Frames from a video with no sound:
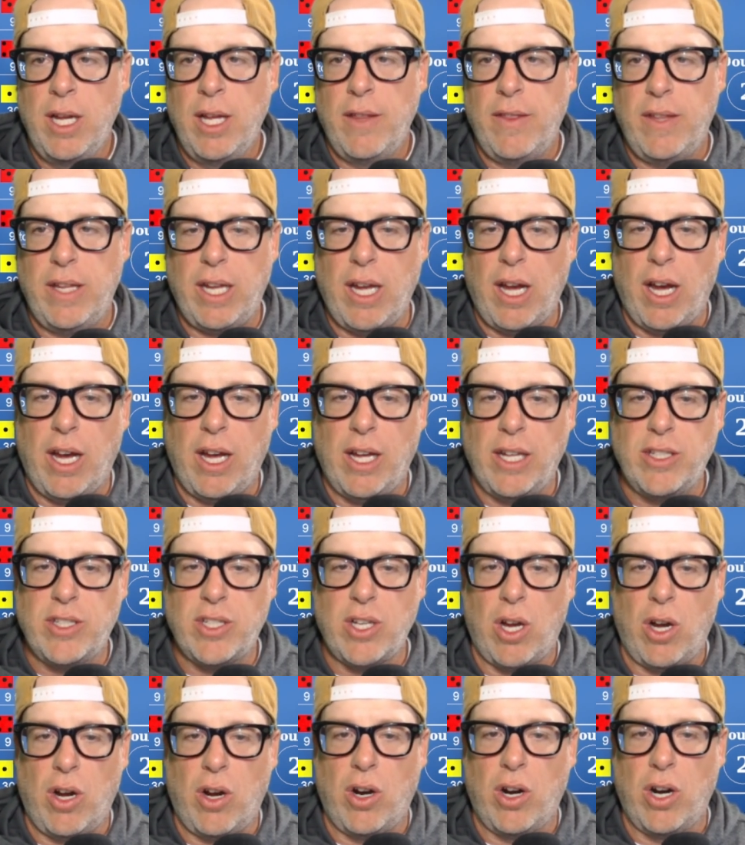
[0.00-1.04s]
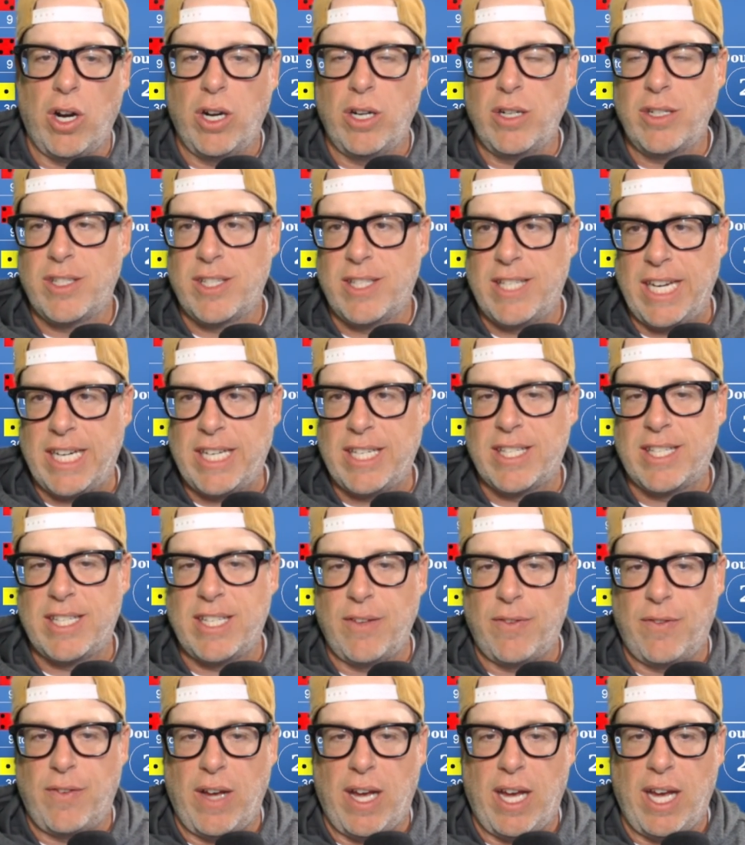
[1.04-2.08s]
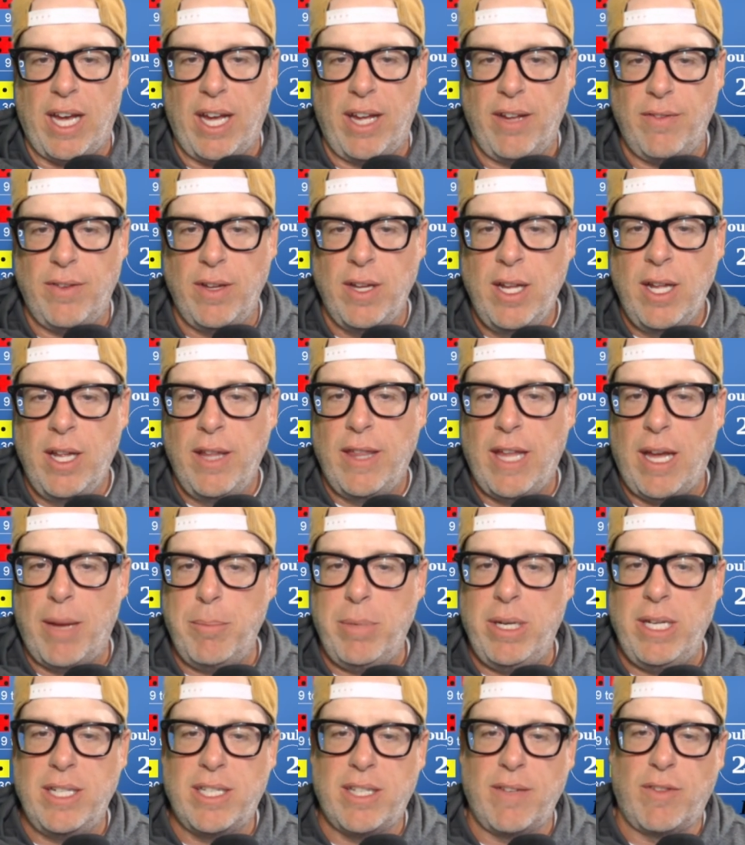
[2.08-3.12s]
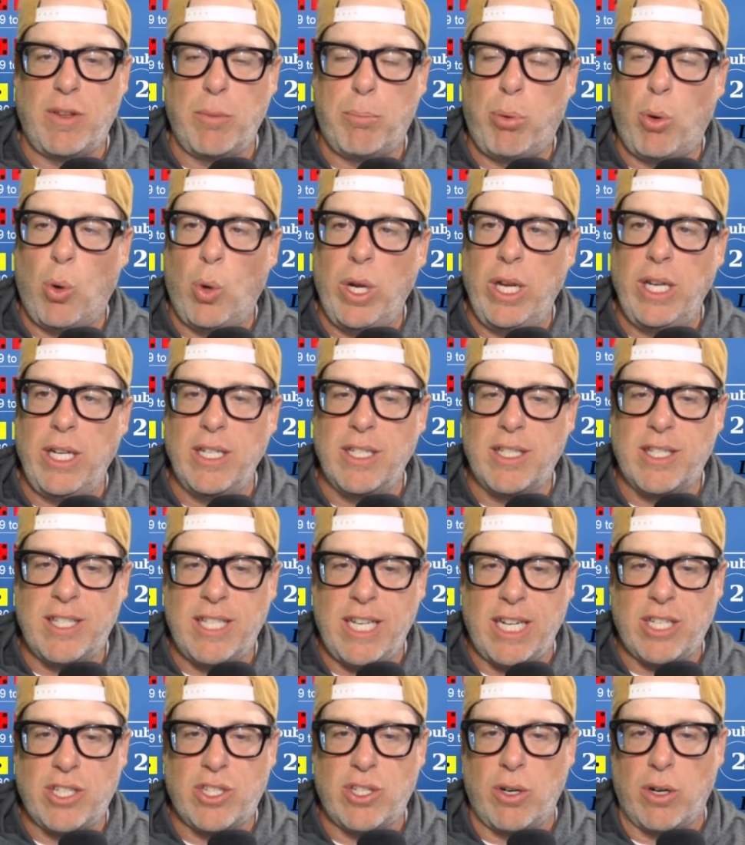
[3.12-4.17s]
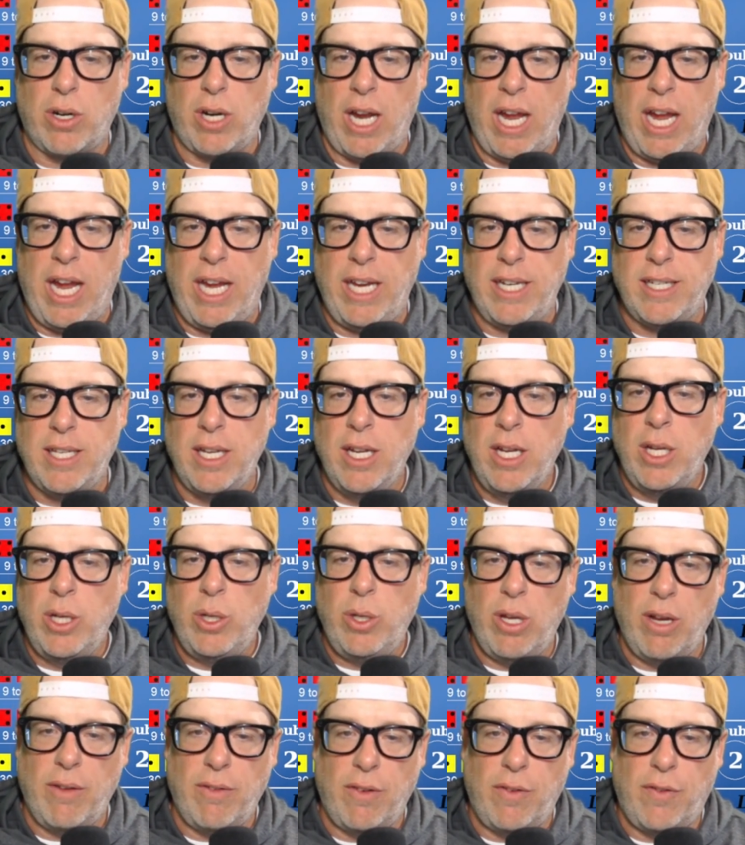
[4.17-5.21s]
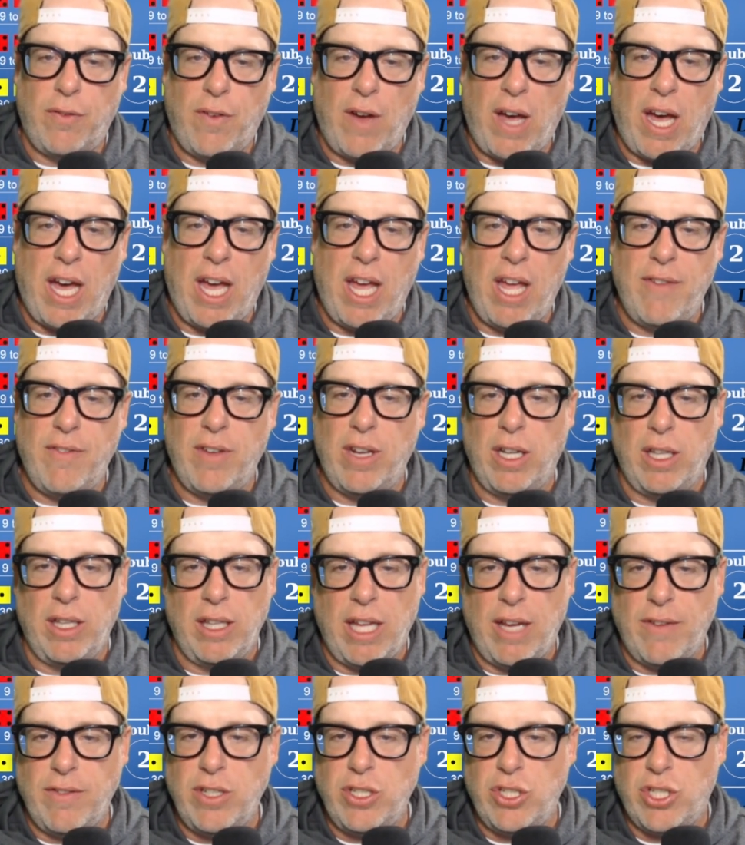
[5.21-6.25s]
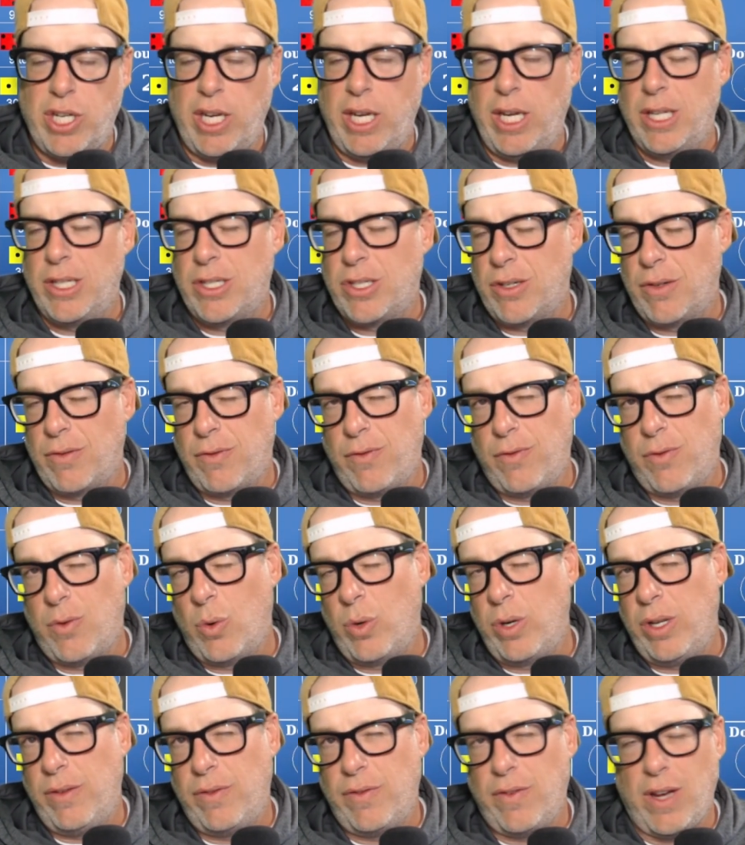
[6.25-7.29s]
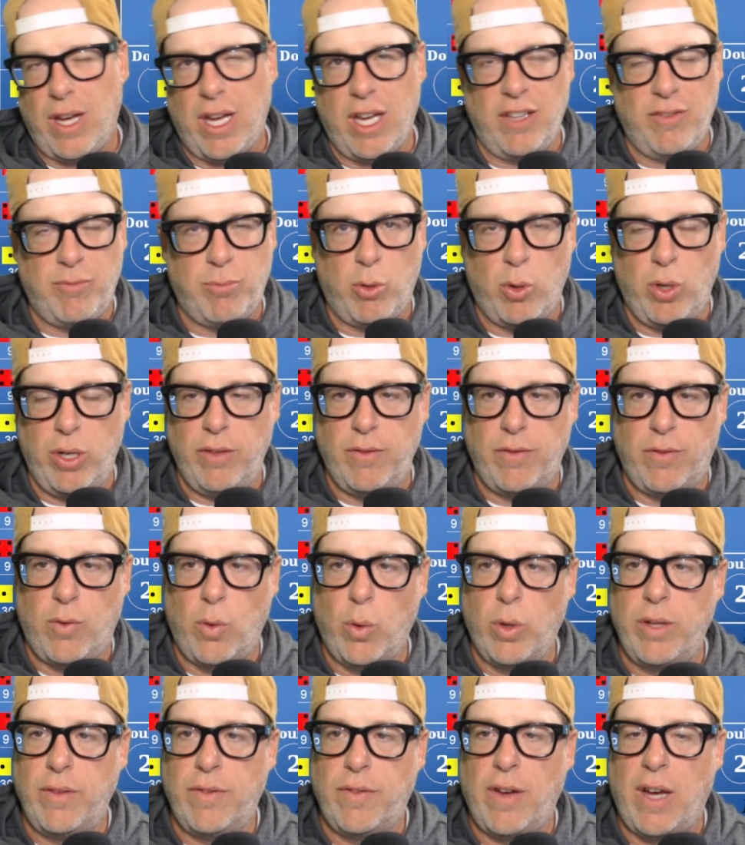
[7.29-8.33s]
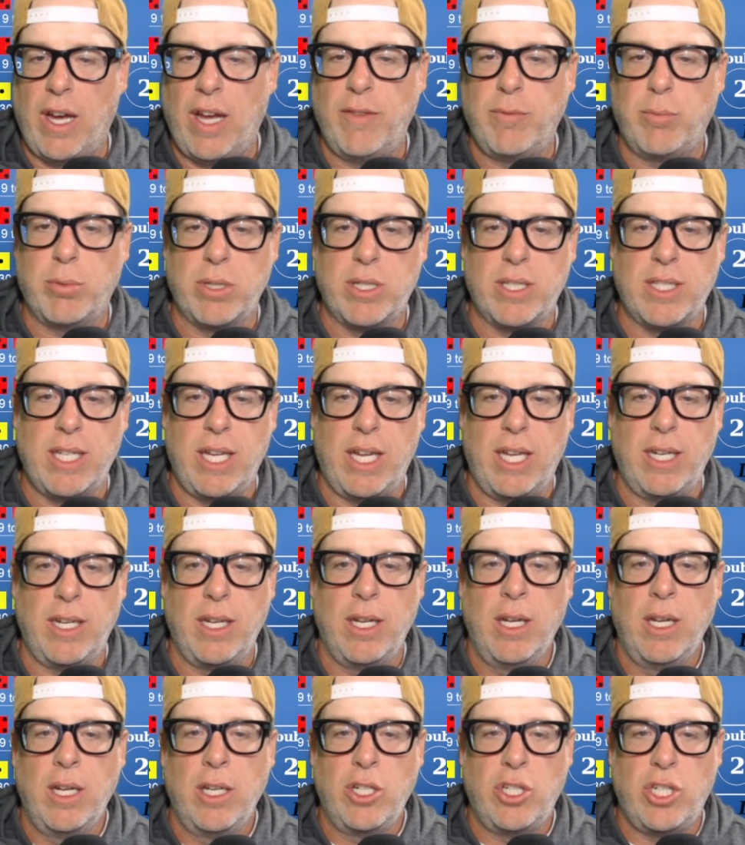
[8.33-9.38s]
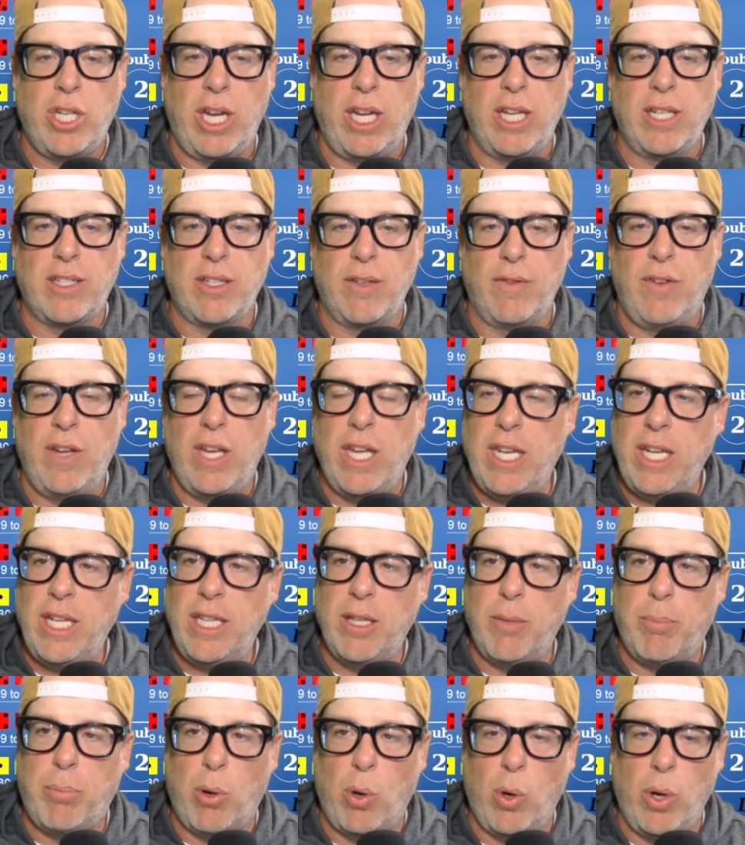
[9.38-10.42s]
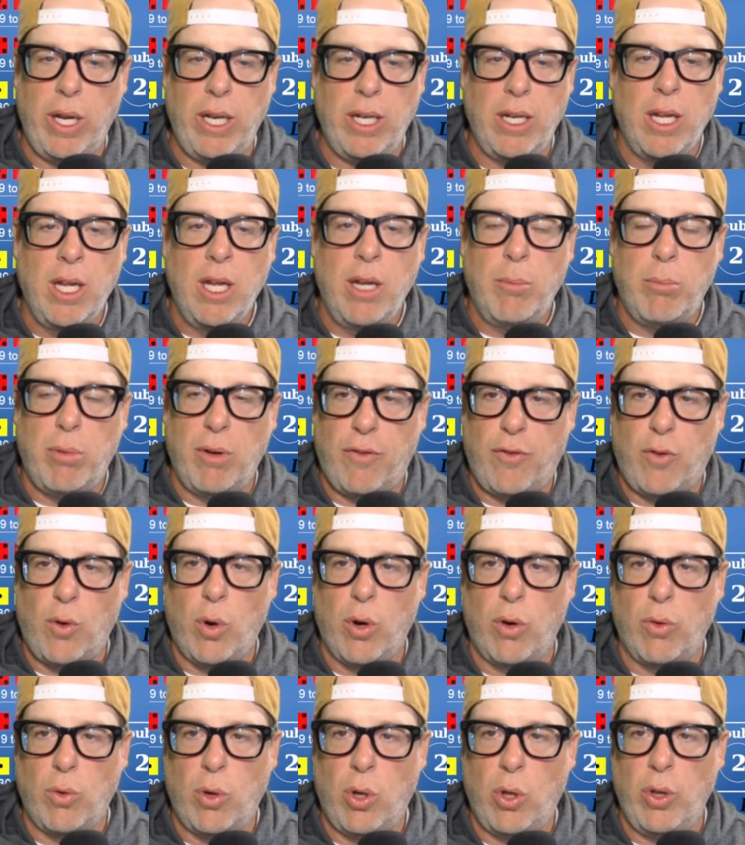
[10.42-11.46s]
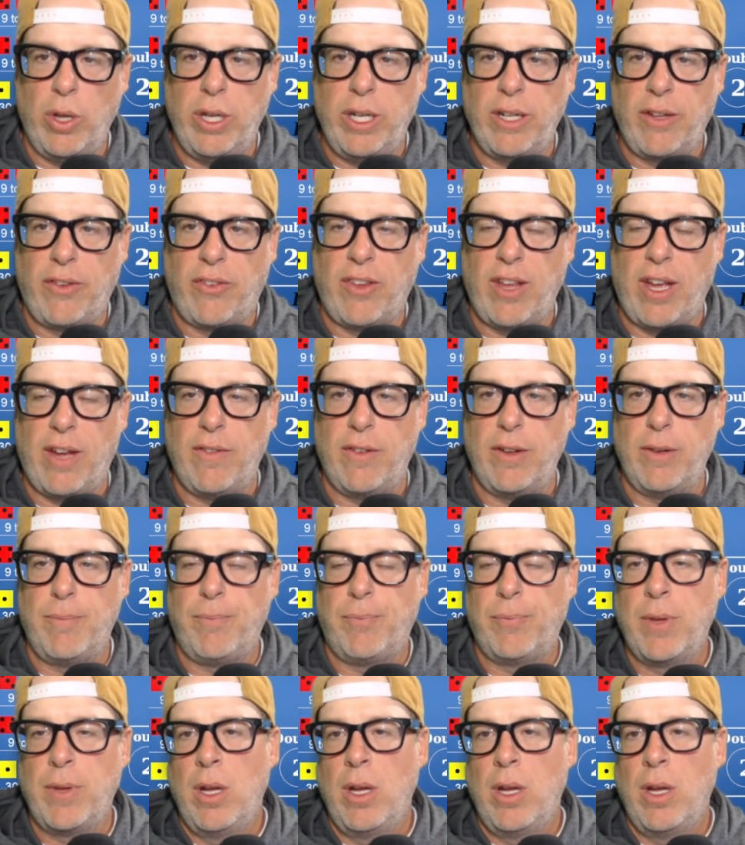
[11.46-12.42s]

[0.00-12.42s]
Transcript: The odds are 6-5. That means if the point is 6 or 8, you have a 5 and 11 chance or 45.45% chance of hitting the point before rolling a 7.